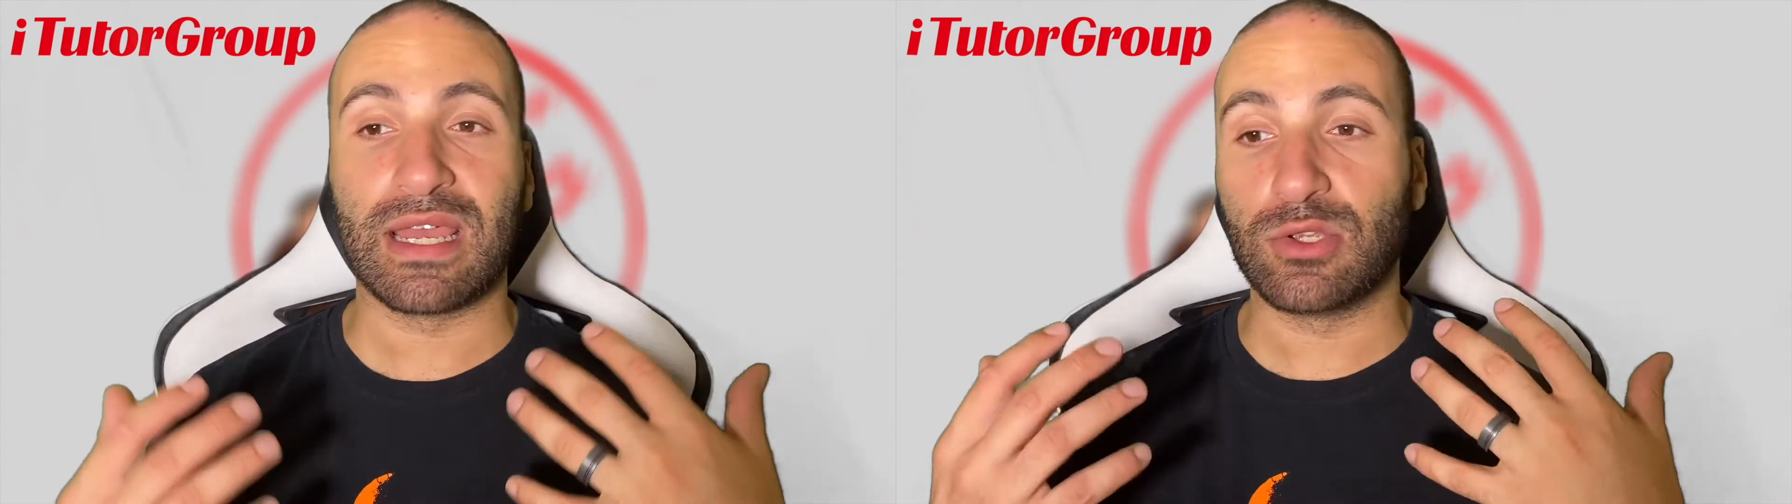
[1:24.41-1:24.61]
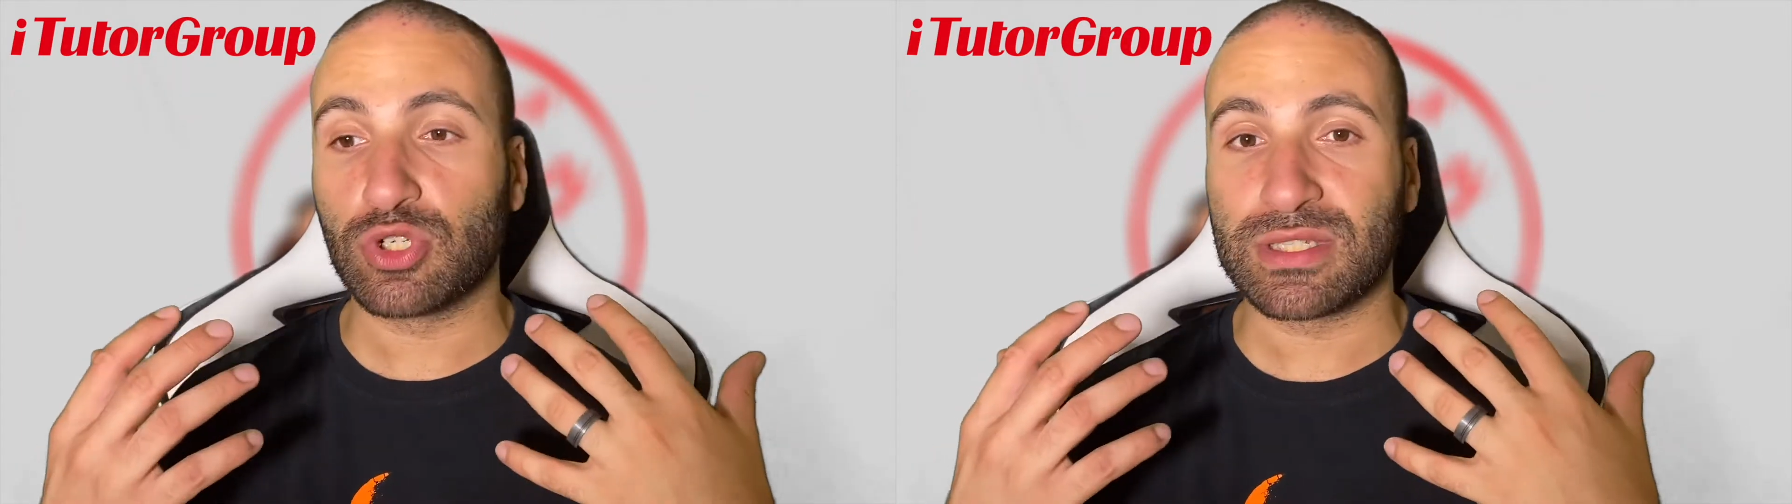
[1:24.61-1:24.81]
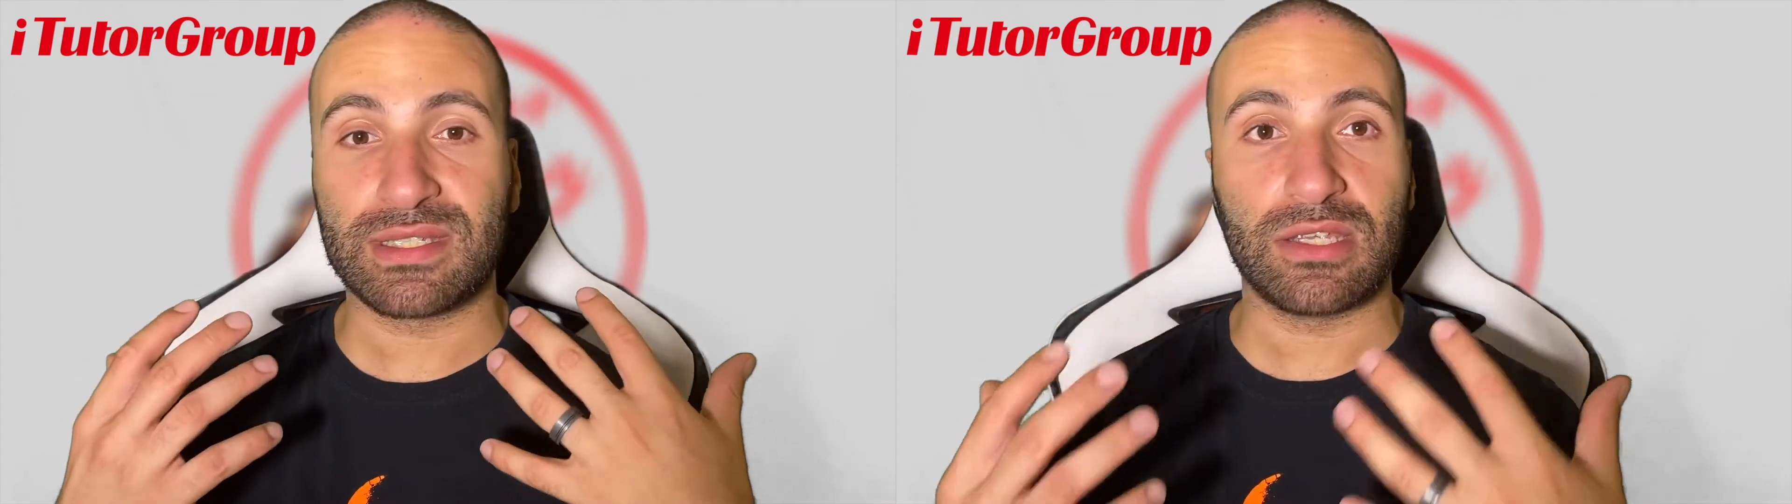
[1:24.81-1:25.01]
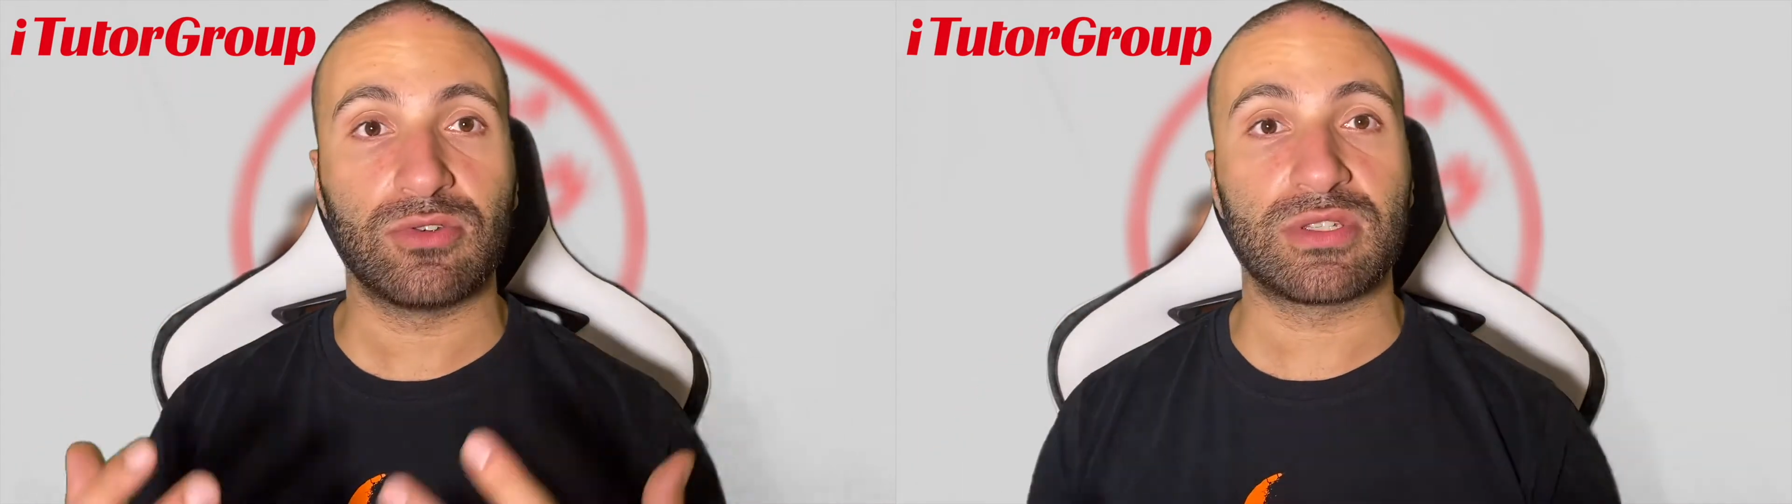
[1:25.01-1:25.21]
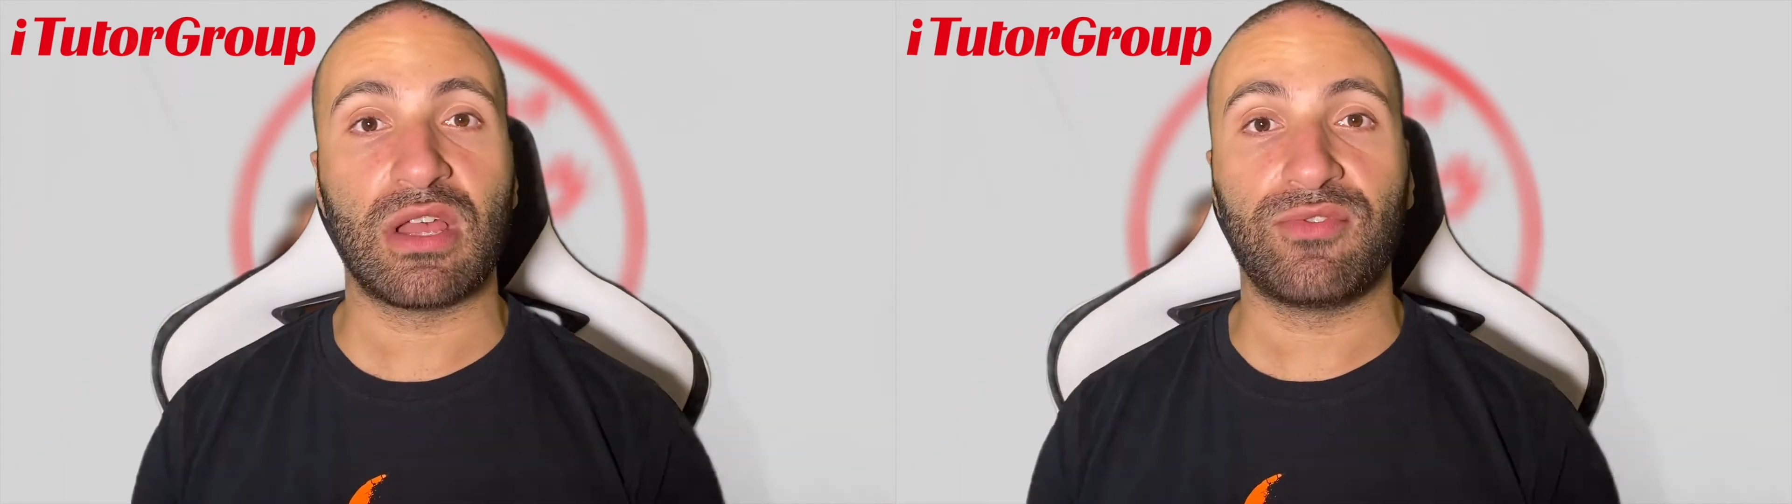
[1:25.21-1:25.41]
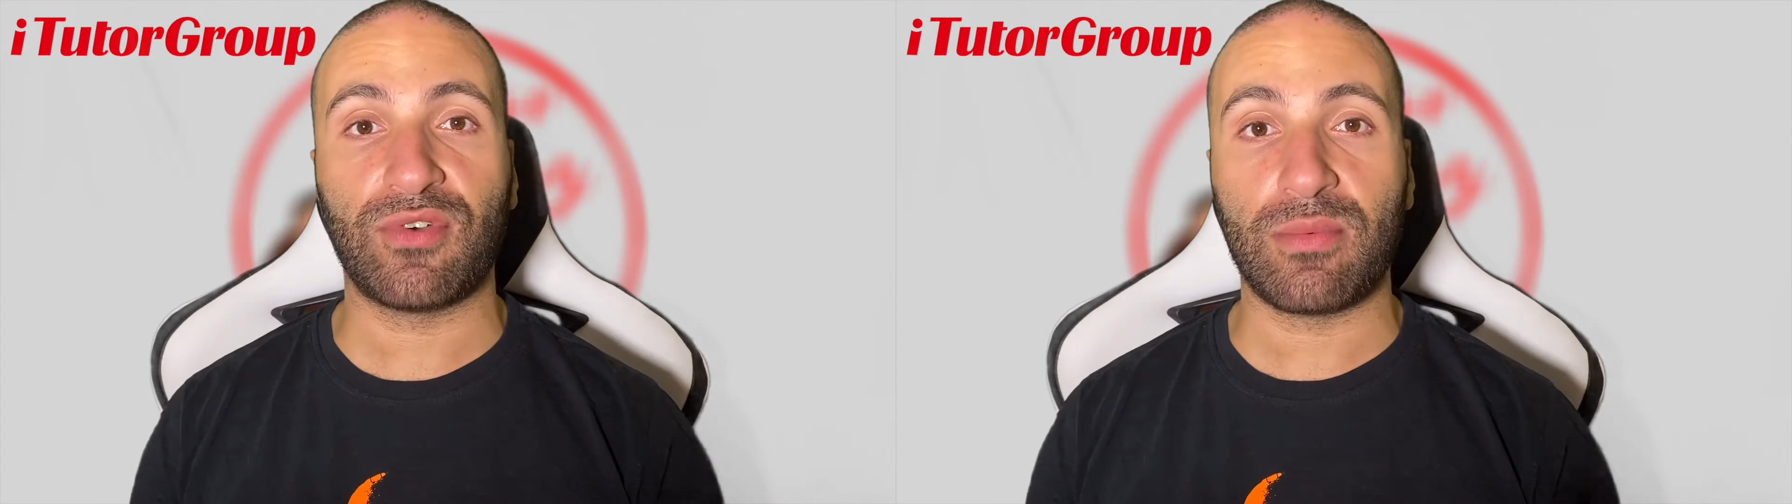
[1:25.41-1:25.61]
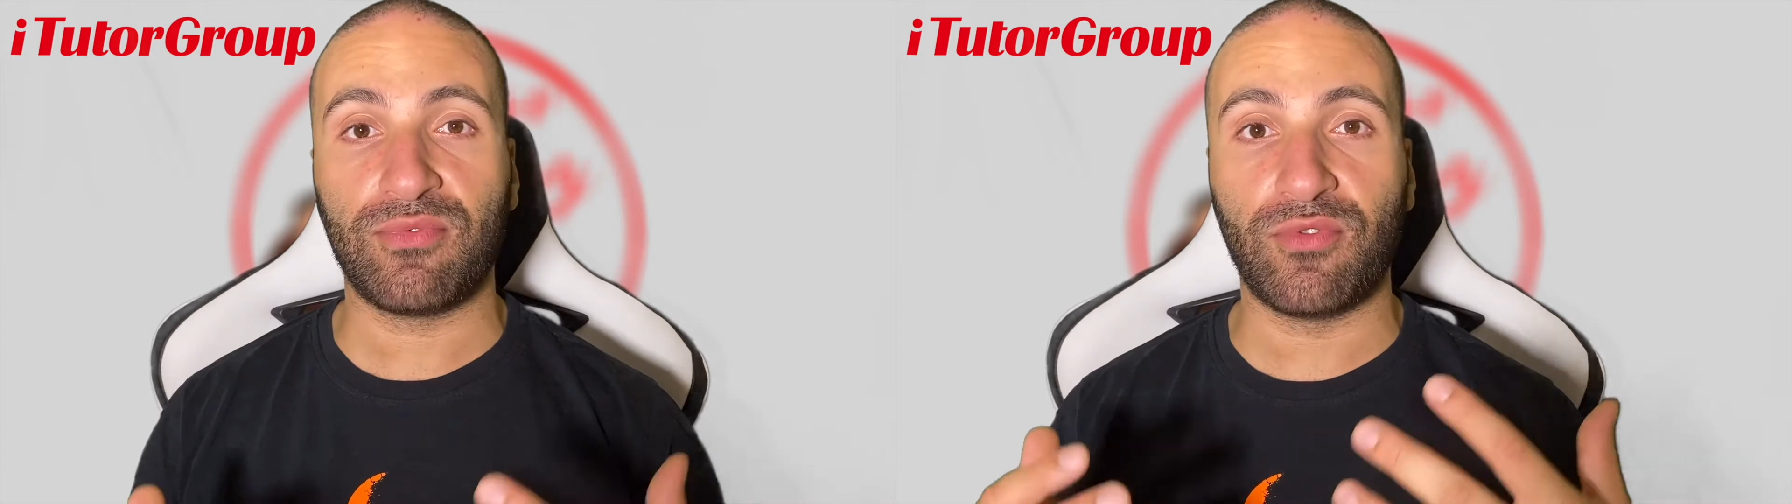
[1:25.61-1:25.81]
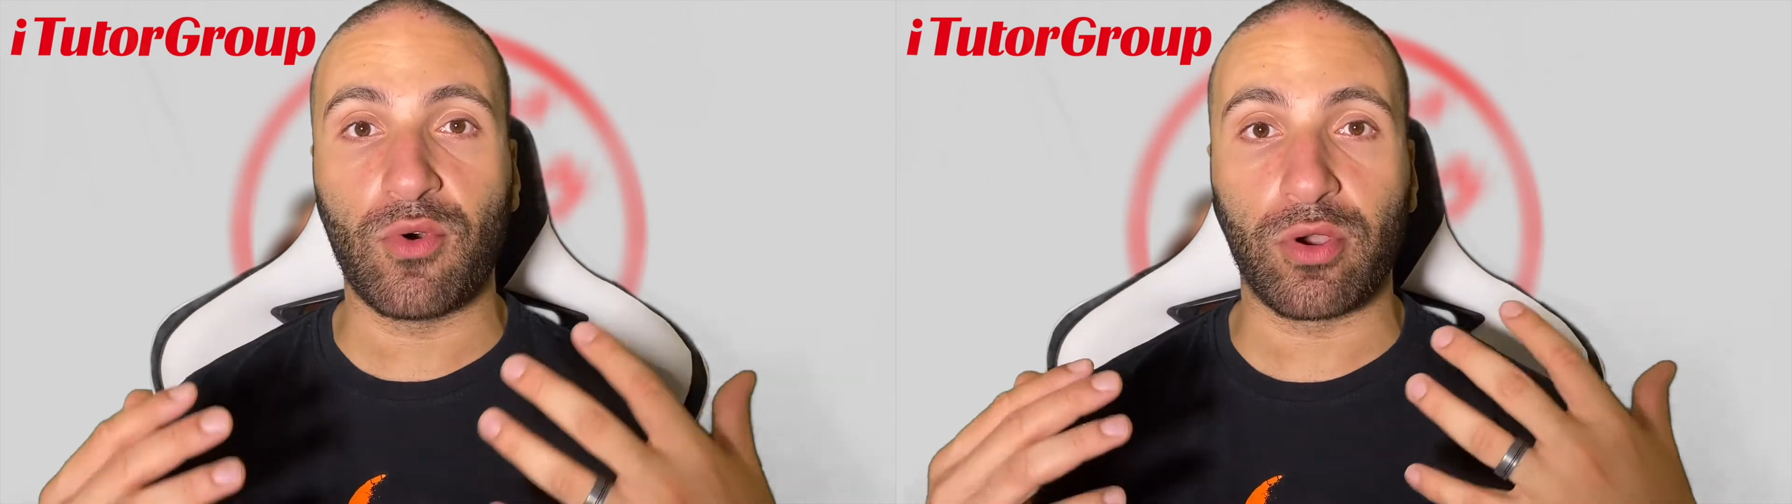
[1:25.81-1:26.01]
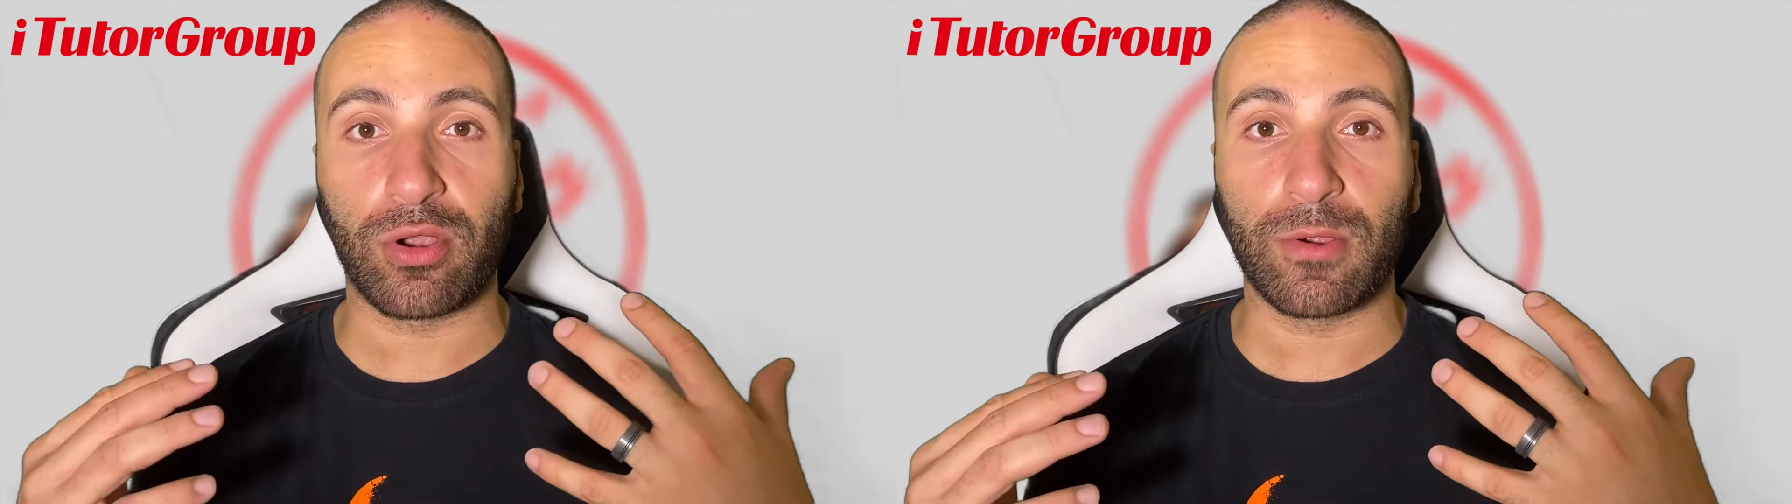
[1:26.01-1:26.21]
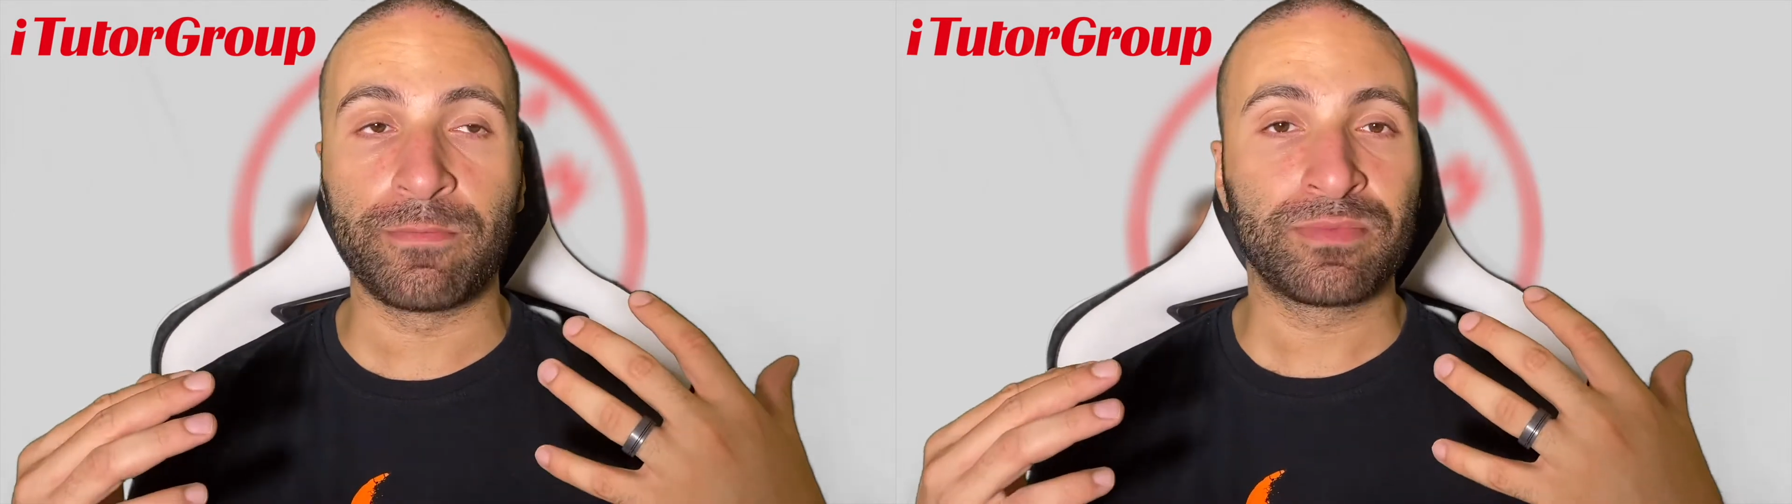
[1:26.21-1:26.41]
and you just set yourself up for